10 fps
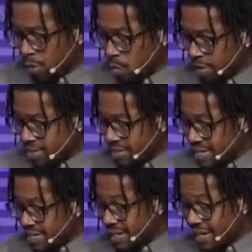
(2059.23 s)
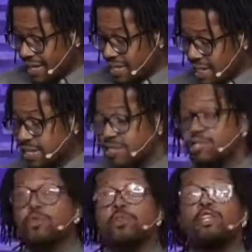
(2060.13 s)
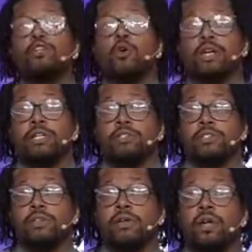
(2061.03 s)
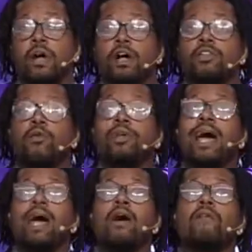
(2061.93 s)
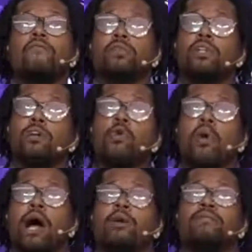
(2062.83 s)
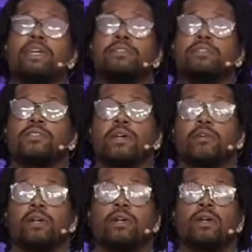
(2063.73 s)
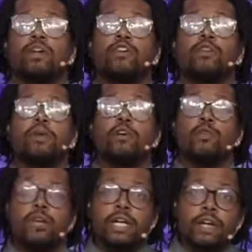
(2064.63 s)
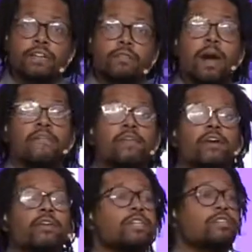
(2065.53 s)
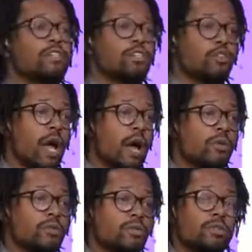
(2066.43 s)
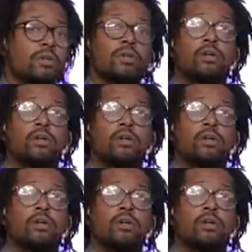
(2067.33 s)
Where he says, "In this you rejoice, Though now, for a little while, if necessary, you've been grieved by various trials,